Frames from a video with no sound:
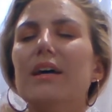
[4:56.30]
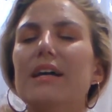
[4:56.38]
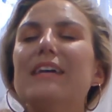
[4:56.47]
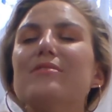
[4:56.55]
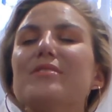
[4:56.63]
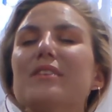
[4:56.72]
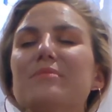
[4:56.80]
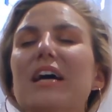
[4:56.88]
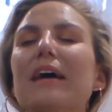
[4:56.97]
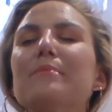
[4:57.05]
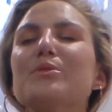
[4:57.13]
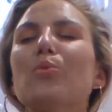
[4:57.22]
Now,
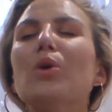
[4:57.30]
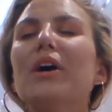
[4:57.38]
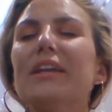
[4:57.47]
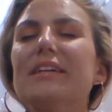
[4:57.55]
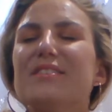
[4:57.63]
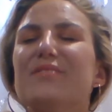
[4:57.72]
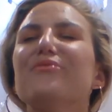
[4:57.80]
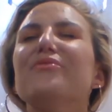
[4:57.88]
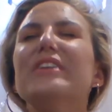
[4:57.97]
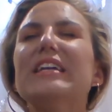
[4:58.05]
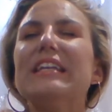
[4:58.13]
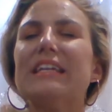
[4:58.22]
sometimes what is
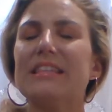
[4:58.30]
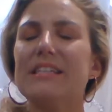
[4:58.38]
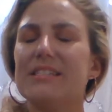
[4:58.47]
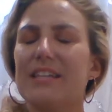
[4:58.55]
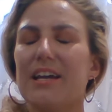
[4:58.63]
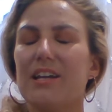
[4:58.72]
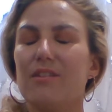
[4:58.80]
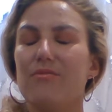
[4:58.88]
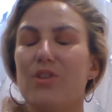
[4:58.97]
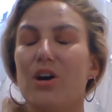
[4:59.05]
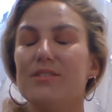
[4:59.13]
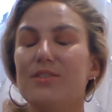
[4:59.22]
feeding these negative
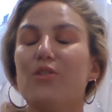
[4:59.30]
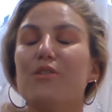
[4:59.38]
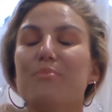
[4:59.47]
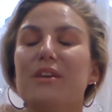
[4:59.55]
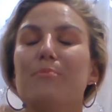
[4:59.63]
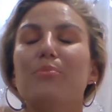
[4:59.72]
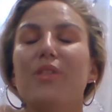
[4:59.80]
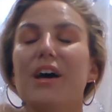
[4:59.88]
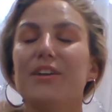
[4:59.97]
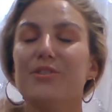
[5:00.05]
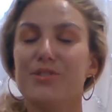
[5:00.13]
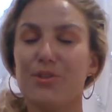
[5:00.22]
thoughts are the people that
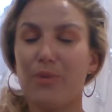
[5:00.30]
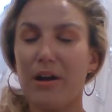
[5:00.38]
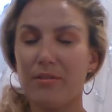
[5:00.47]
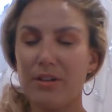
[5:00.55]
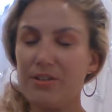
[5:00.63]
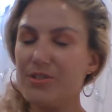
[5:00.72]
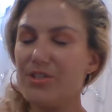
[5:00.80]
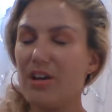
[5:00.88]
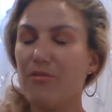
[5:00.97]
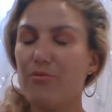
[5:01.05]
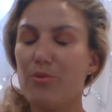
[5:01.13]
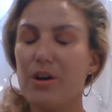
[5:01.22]
you're surrounding
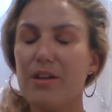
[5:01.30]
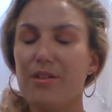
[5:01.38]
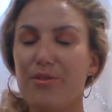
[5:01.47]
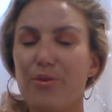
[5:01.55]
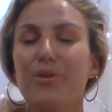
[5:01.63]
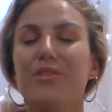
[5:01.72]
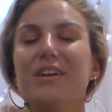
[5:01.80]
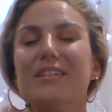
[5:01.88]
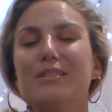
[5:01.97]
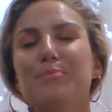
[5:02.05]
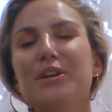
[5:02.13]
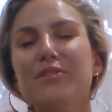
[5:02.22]
yourself with, or the
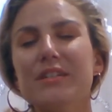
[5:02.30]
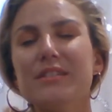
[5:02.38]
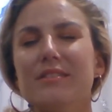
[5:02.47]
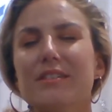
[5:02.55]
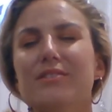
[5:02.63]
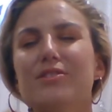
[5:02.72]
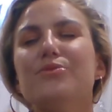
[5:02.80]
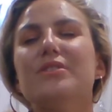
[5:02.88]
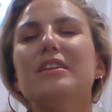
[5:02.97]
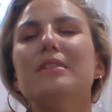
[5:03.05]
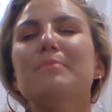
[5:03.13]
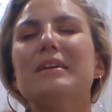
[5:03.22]
experiences you keep